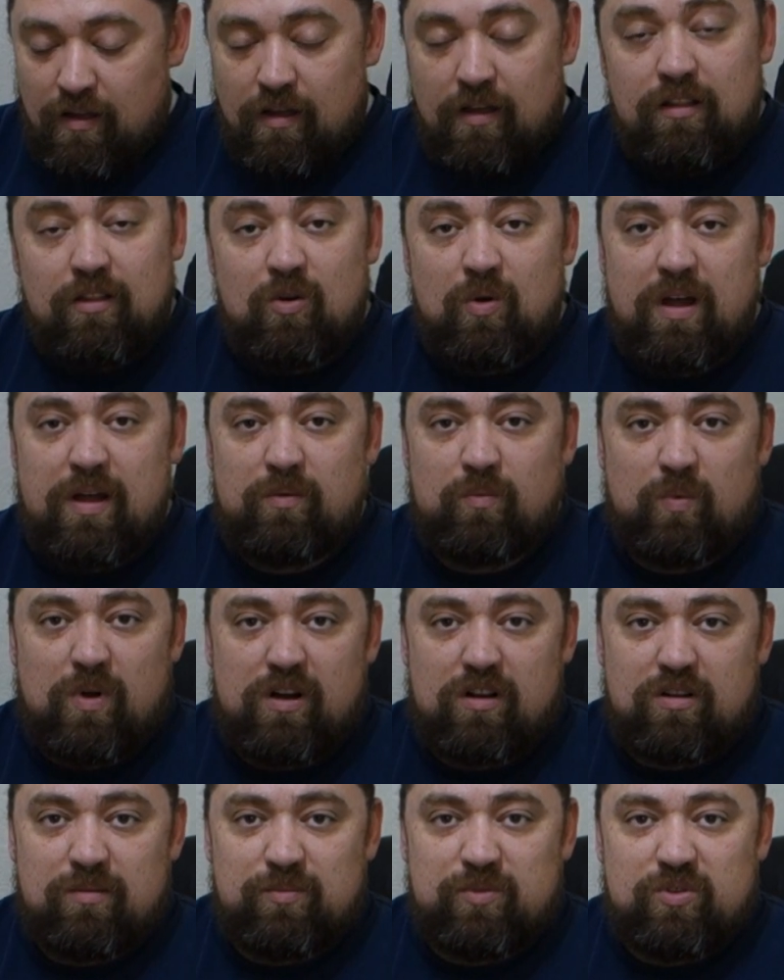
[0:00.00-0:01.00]
Hello and
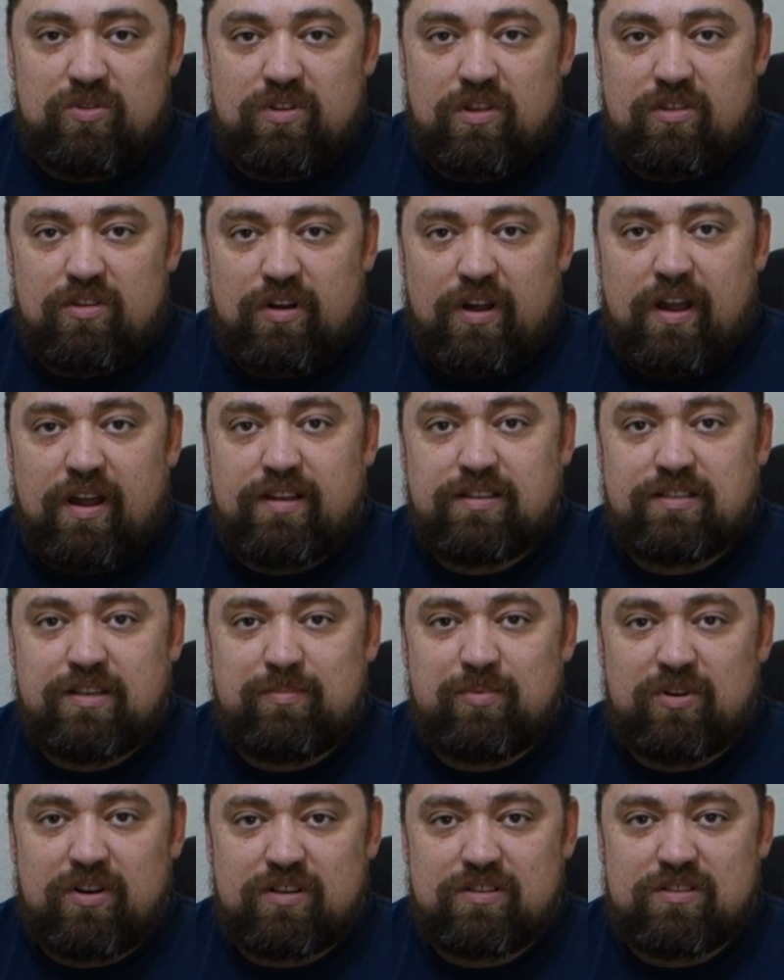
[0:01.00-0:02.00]
welcome to another
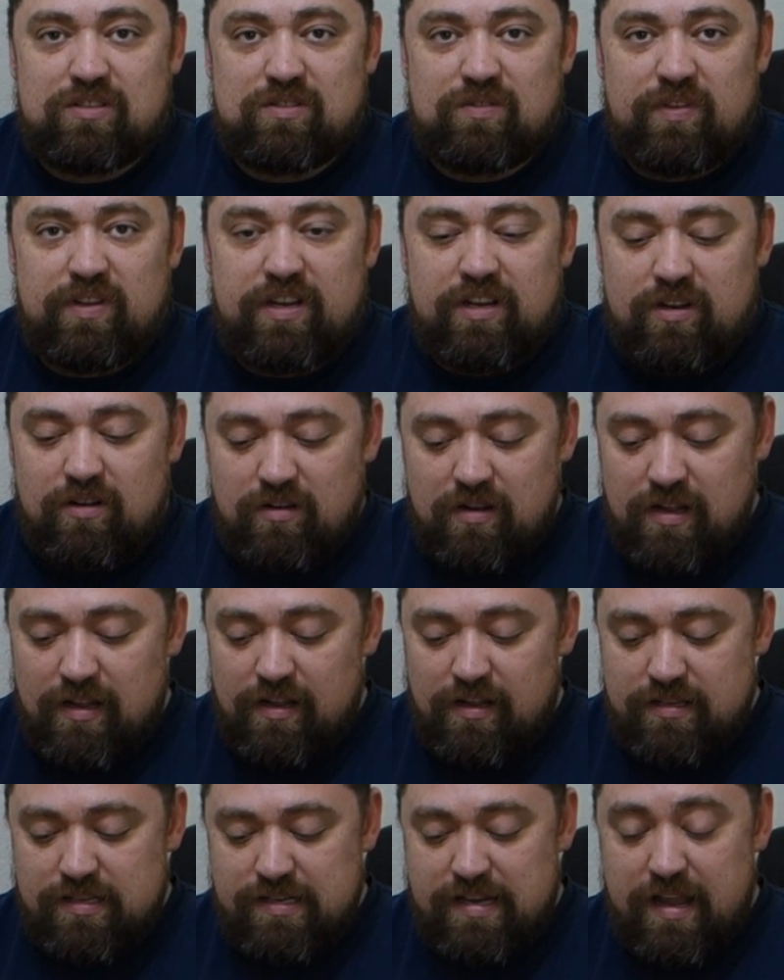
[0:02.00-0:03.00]
AIC Productions video.
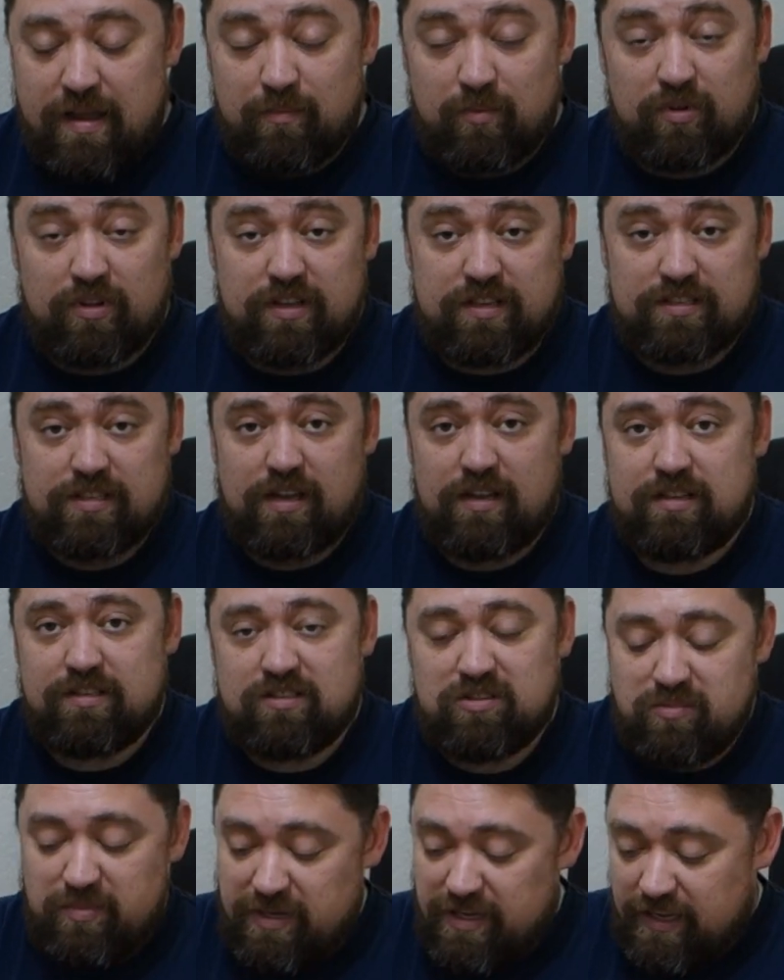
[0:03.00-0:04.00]
Today I'm really excited
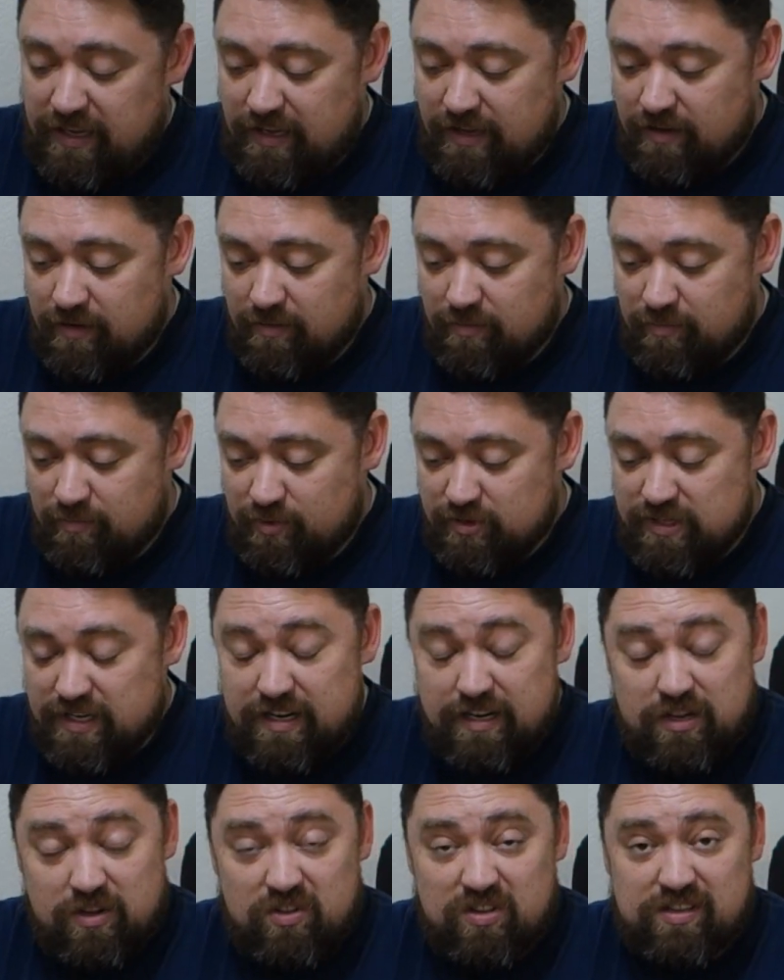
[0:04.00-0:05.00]
to be
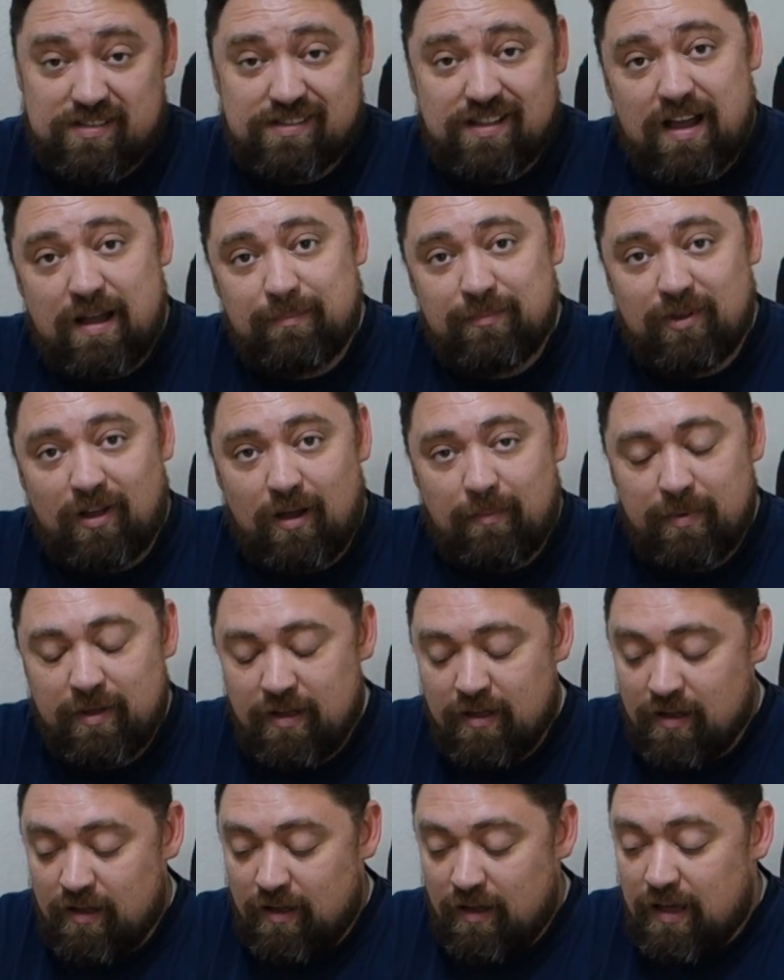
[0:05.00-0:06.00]
presenting you this laptop.
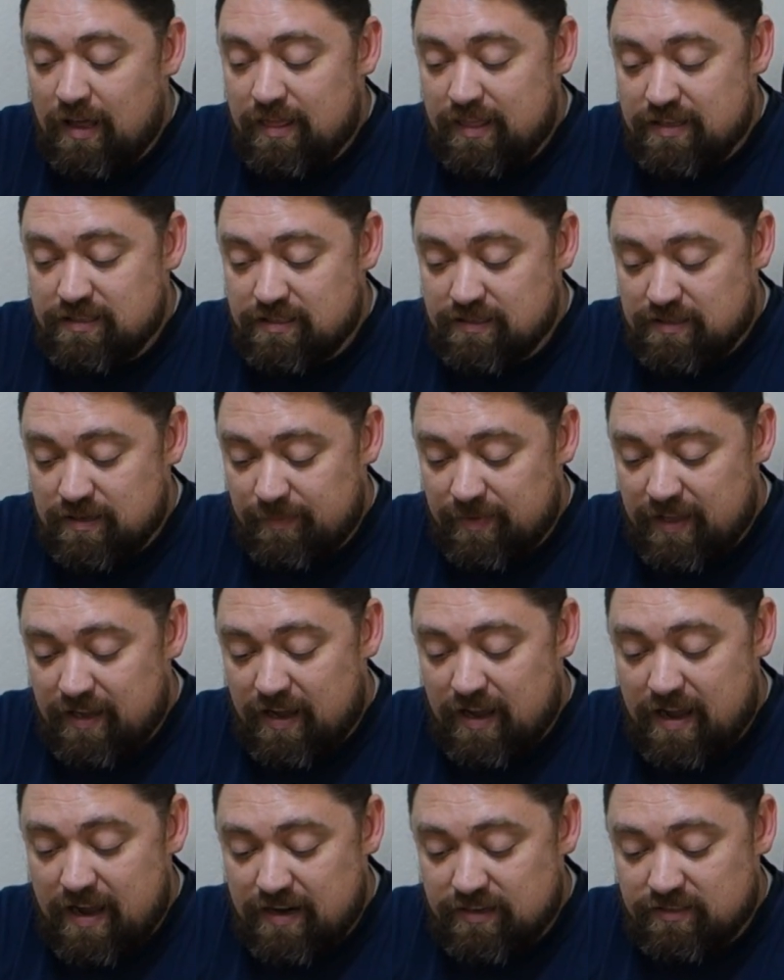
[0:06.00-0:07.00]
This is something
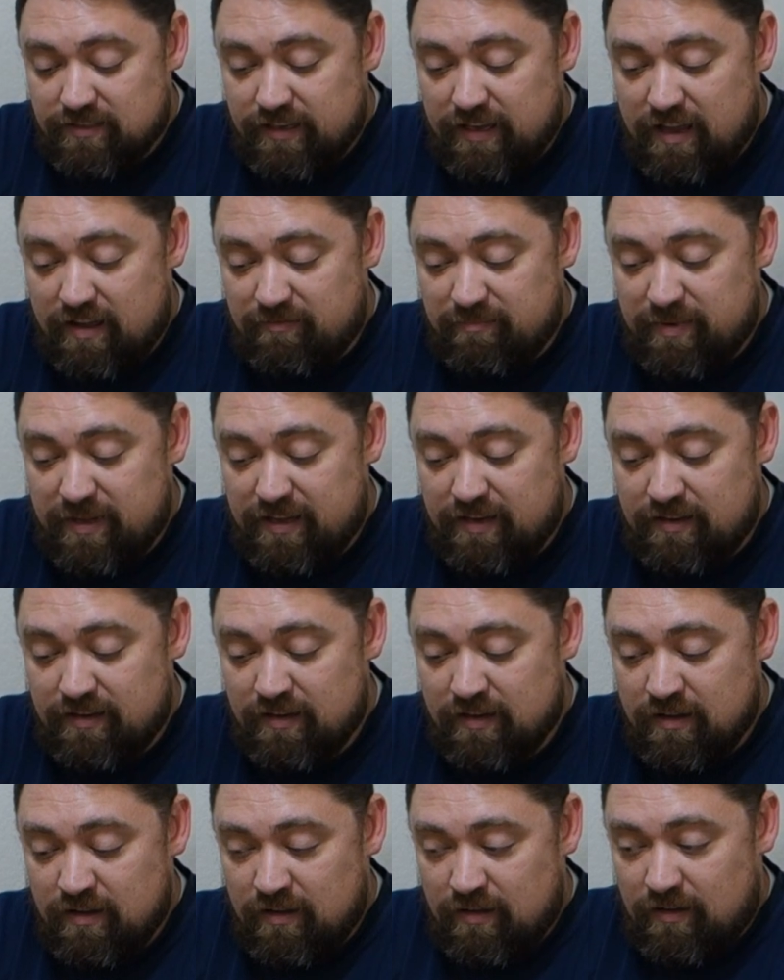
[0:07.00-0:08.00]
I actually have been
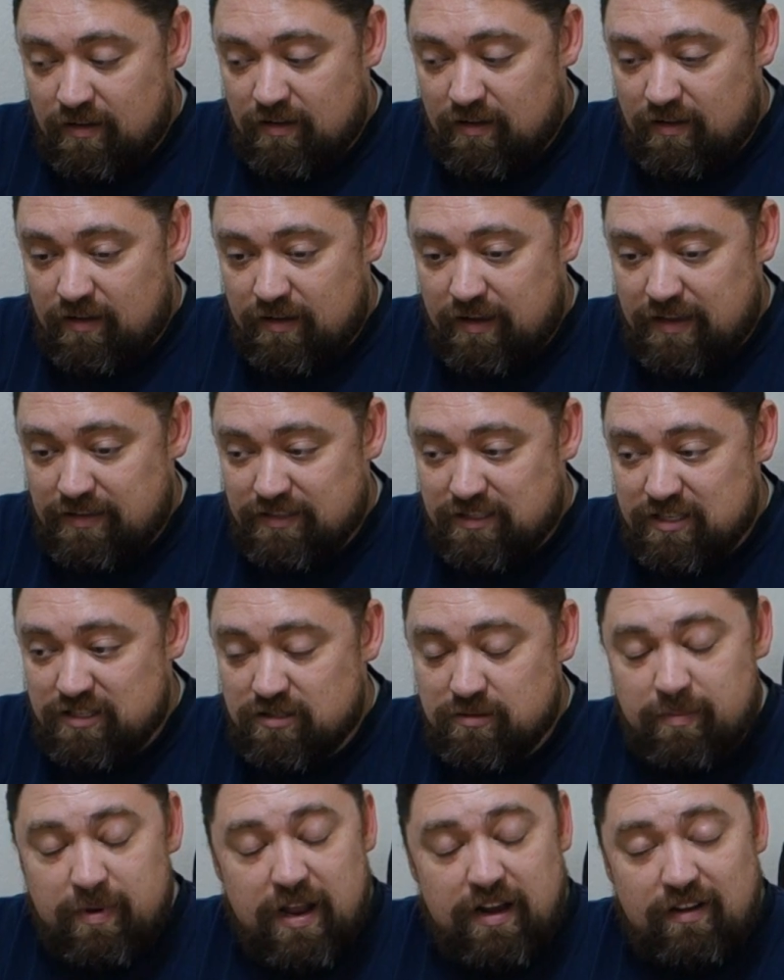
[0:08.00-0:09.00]

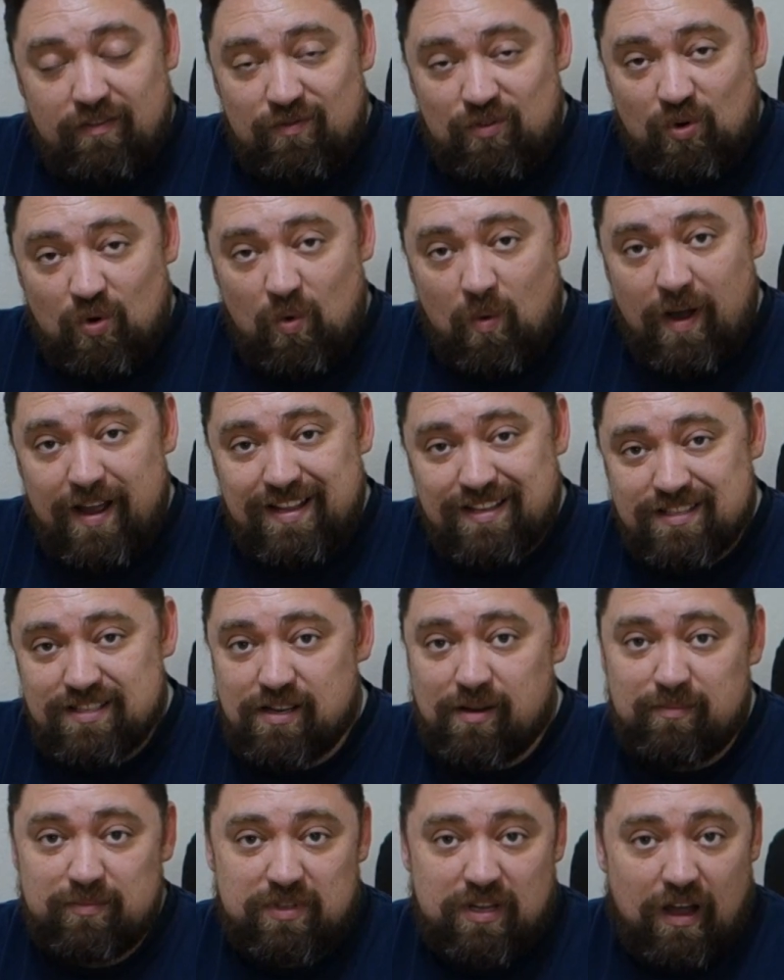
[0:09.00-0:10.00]
anticipating for quite
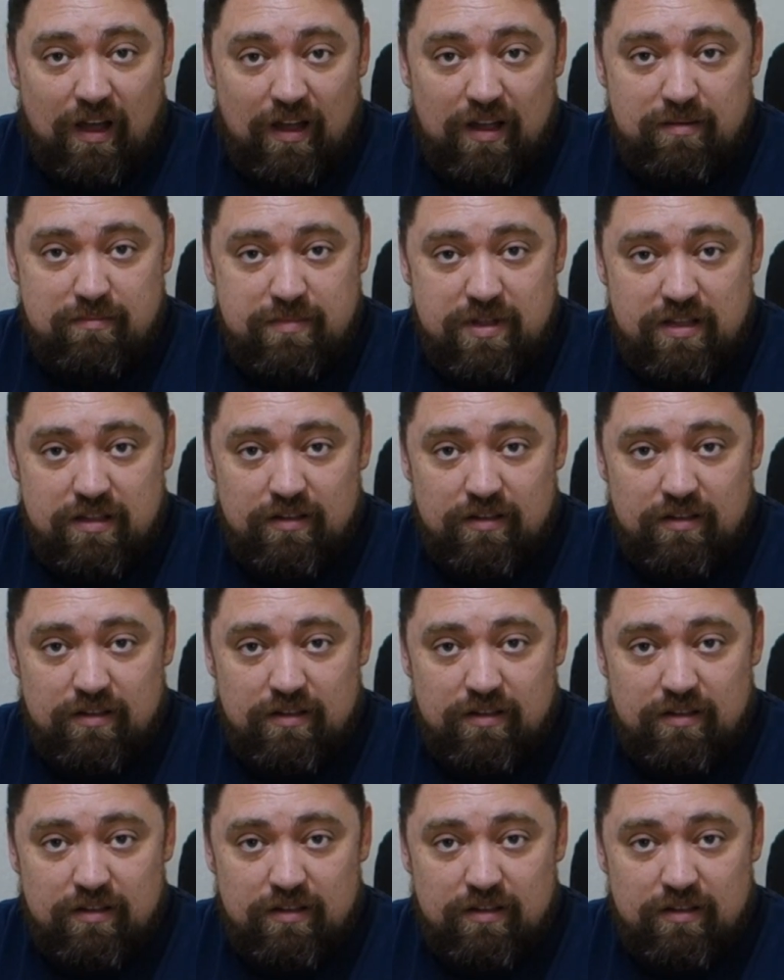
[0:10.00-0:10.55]
some time.